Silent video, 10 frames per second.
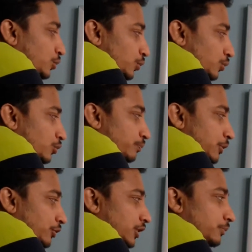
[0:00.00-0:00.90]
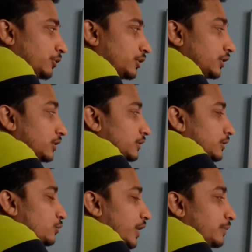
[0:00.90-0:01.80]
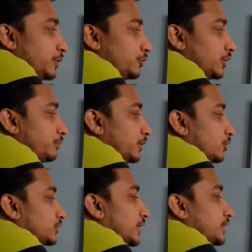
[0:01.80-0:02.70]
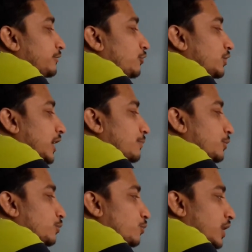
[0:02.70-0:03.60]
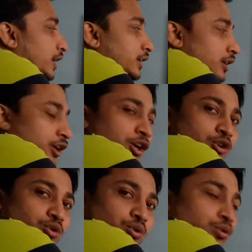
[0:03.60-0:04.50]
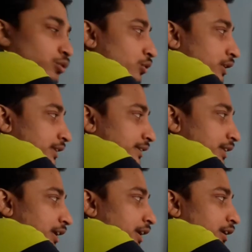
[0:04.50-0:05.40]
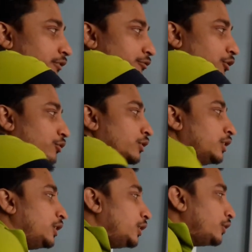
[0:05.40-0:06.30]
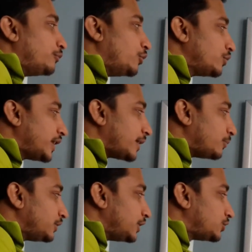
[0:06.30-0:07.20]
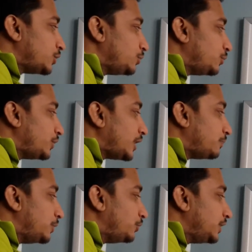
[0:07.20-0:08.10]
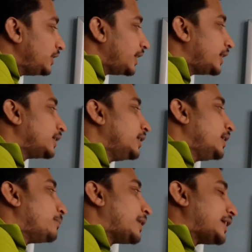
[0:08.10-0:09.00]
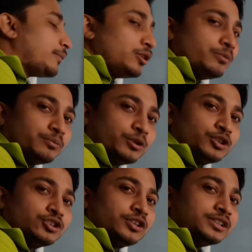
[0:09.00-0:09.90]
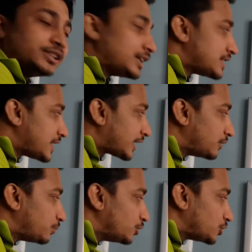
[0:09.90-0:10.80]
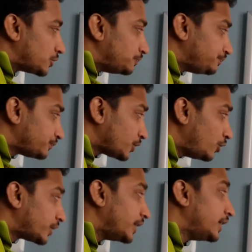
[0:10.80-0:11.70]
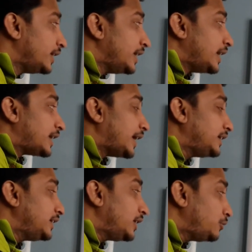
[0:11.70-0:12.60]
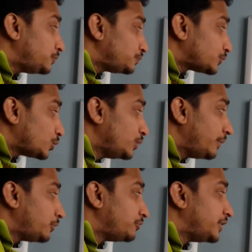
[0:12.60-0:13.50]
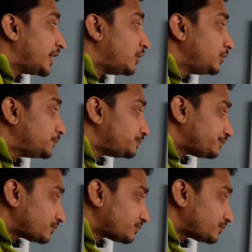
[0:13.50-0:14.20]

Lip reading: 2-butene. Butene, why butene? Because there is a 4 carbon. 1, 2, 3, 4. 4 carbon, that's why we write butene, and my double bond position is second position. Okay, right now we have to figure out,